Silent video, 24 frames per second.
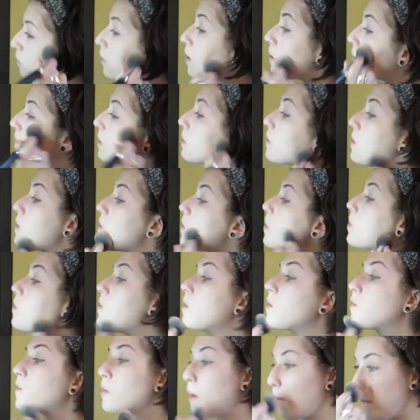I really like how it
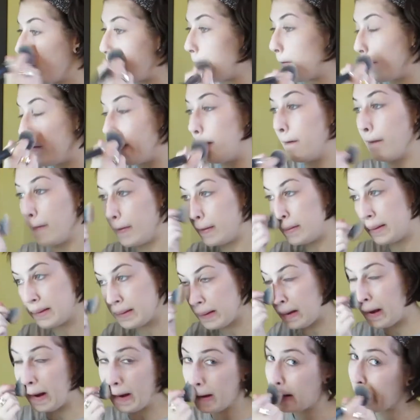looks on my nose.
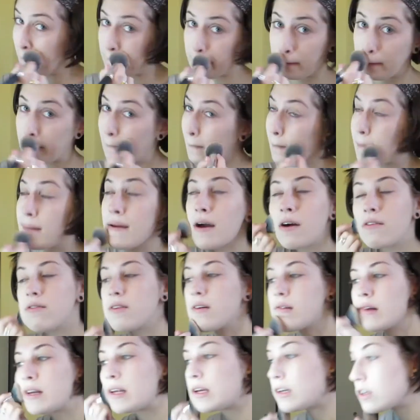I never like how
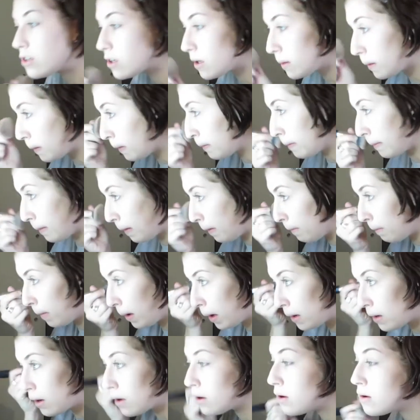foundation looks on
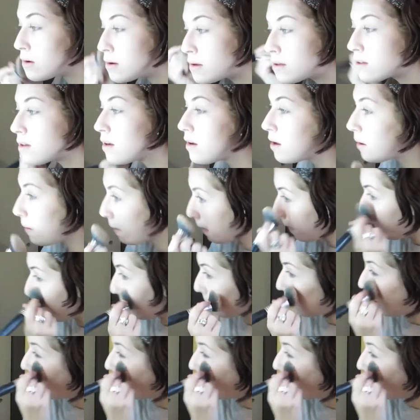my nose. I'm